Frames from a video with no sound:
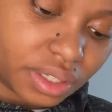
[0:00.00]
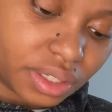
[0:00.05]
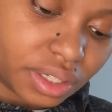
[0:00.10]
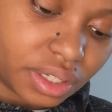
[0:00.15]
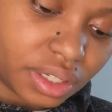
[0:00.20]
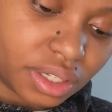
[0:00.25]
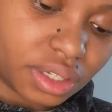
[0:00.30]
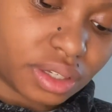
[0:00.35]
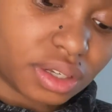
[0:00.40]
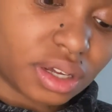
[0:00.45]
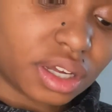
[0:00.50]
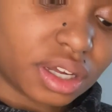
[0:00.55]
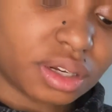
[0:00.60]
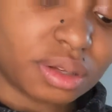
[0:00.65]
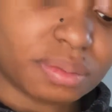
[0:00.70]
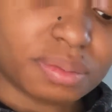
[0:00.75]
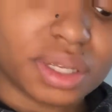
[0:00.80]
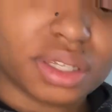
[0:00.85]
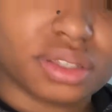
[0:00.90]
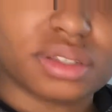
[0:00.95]
it kind of
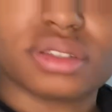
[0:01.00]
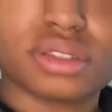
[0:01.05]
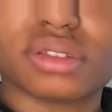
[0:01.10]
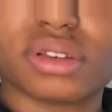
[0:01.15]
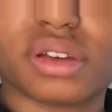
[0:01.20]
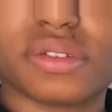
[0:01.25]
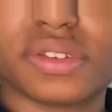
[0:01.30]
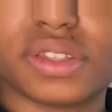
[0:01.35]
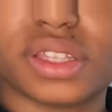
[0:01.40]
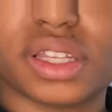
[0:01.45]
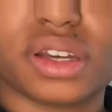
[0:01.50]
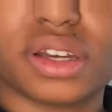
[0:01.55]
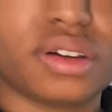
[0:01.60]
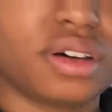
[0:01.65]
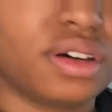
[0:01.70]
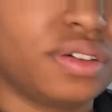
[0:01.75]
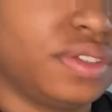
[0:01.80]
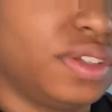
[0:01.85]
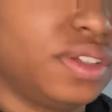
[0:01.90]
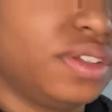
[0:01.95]
bases off of that,
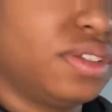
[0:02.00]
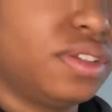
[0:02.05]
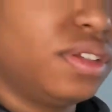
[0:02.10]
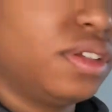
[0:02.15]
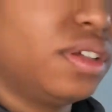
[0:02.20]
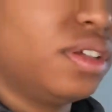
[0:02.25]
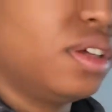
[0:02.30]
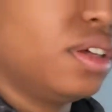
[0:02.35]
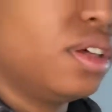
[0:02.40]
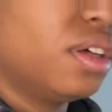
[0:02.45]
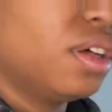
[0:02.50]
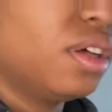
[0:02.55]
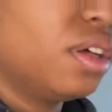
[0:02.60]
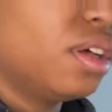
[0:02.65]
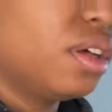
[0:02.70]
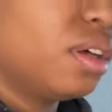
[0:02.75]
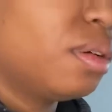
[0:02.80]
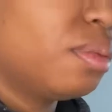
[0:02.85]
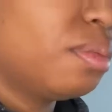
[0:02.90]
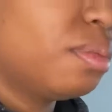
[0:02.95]
obviously,
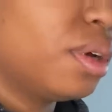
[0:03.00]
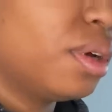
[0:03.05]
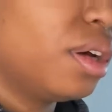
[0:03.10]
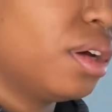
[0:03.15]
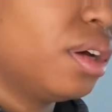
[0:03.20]
but